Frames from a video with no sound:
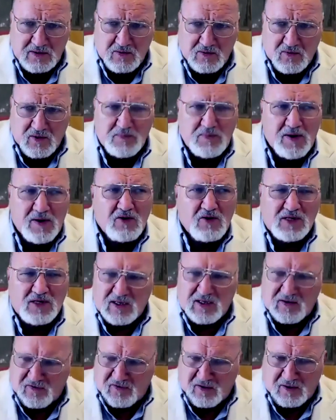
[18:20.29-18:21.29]
What about
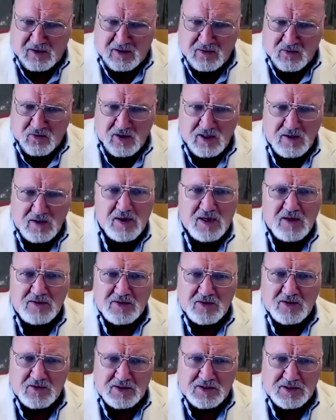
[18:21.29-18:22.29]
evil? What about
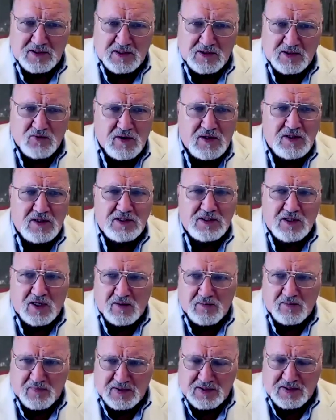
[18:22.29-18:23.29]
those things? What is
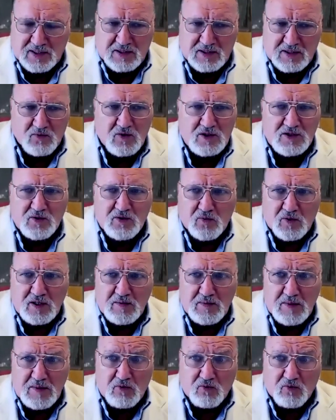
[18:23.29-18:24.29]
compensation? What do you
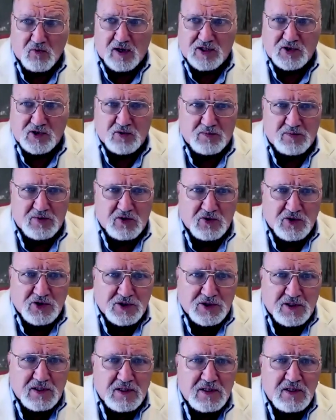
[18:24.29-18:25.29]
mean
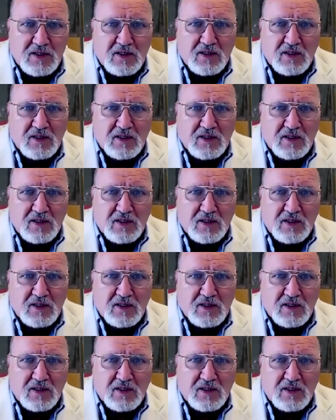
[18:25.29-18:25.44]
retribution?